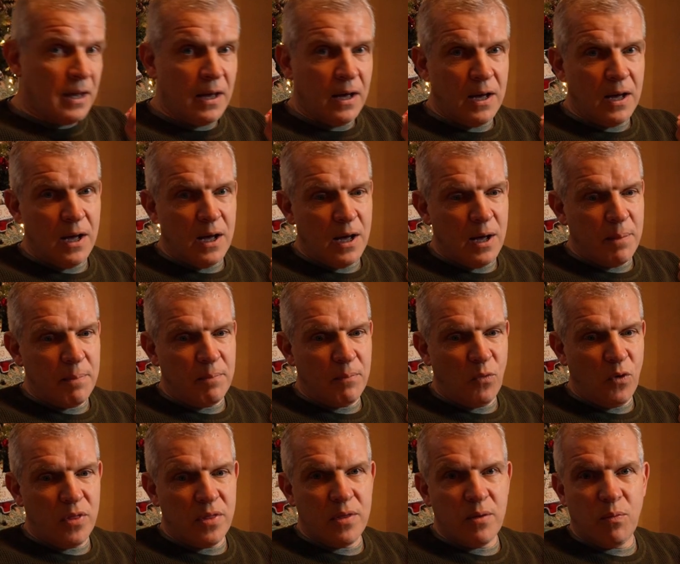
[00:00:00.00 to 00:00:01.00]

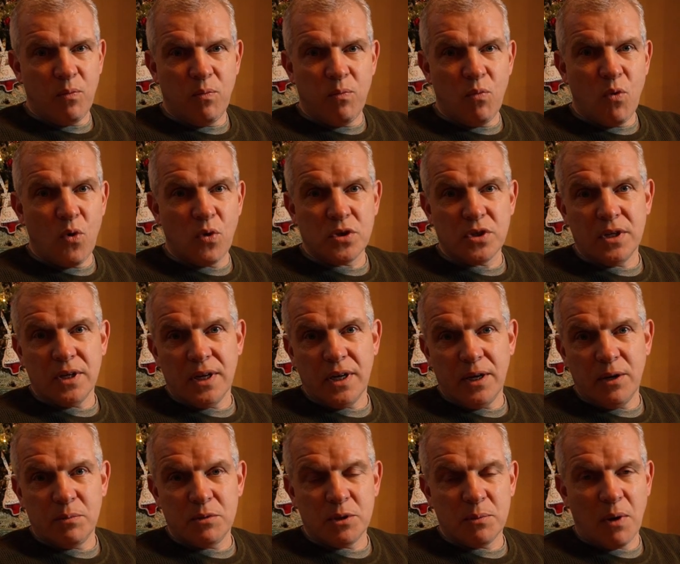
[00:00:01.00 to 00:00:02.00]
With the water
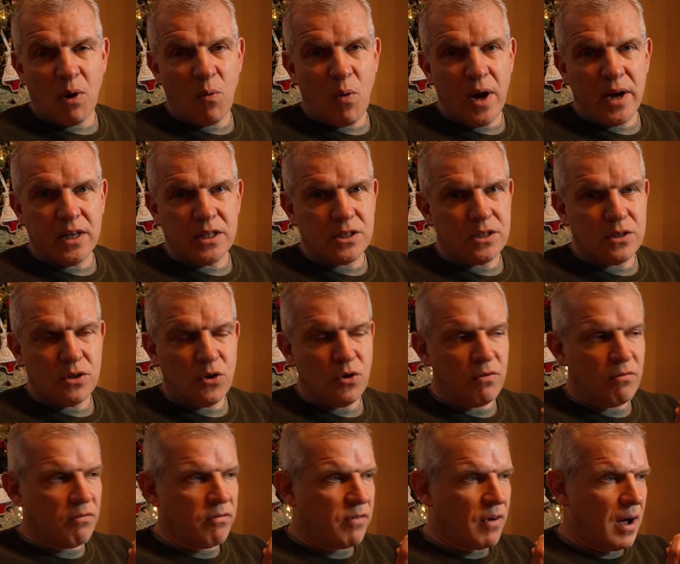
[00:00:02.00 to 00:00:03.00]
nearly up to my waist,
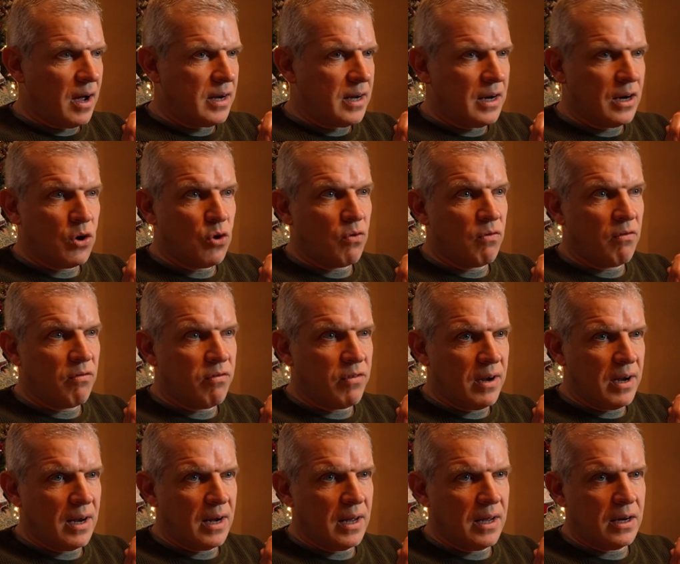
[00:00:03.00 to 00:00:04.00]
couldn't find it, couldn't
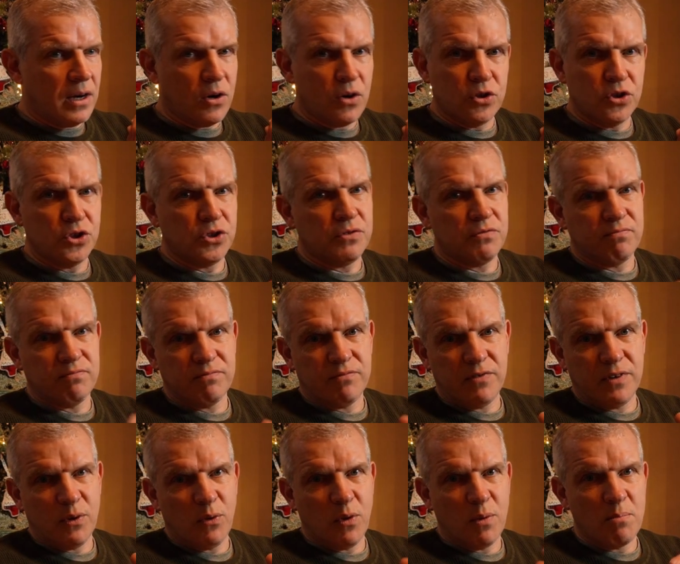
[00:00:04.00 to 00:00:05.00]
feel it. I could just
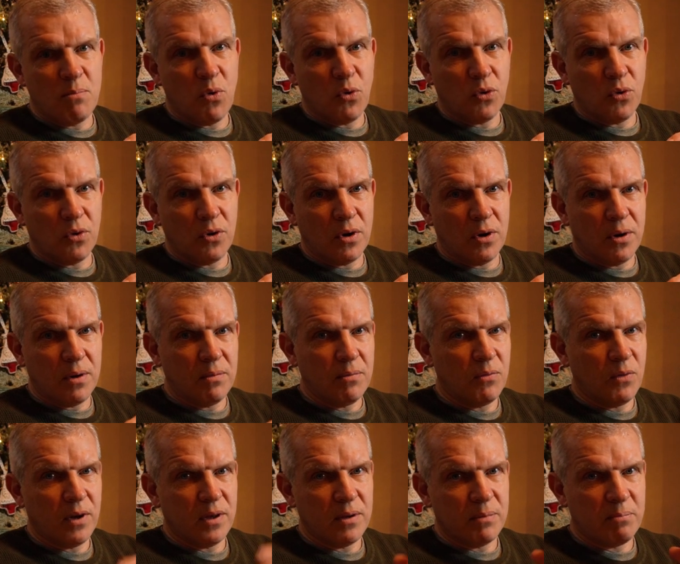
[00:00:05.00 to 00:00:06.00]
feel the mud under
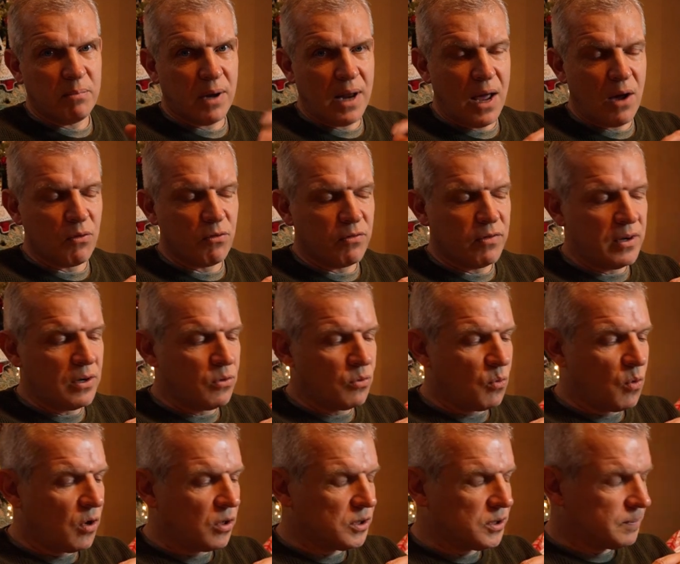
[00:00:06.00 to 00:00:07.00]
where the ploughed field
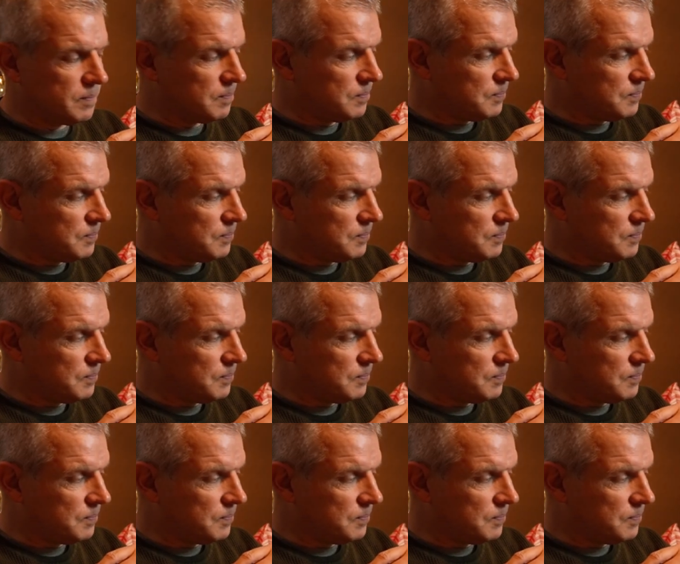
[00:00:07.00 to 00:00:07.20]
was.